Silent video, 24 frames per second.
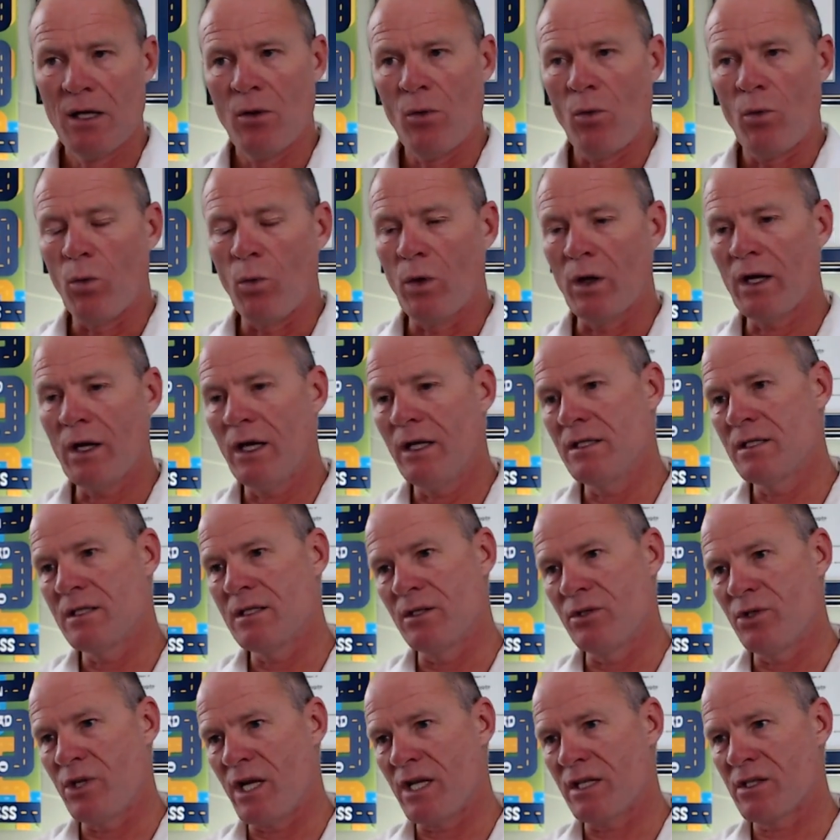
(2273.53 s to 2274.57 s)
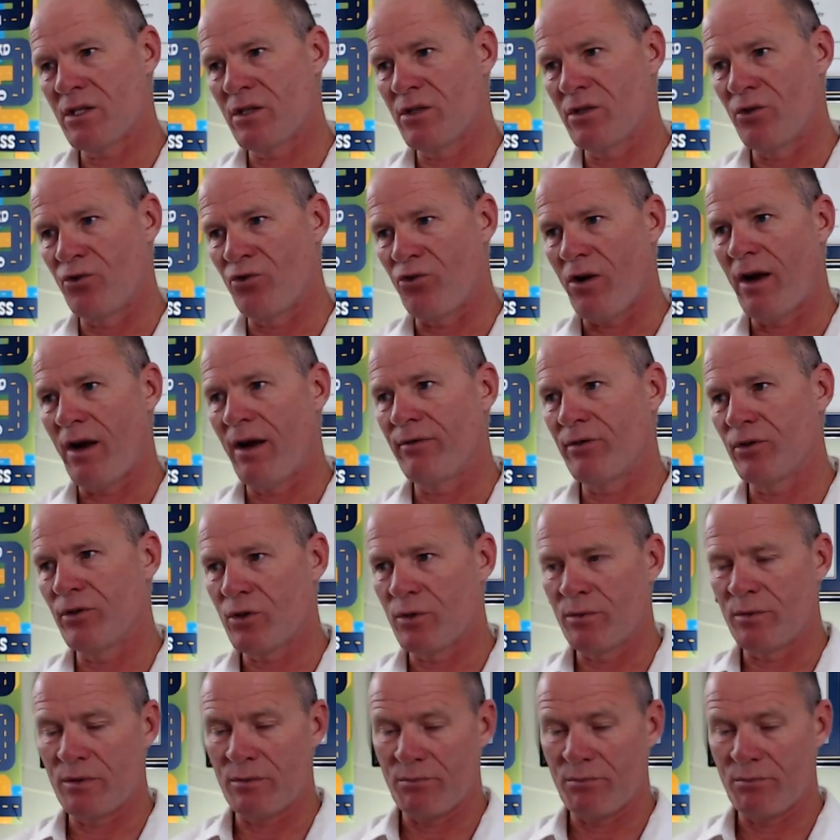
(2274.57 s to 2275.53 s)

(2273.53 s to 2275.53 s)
What I suggest to drivers,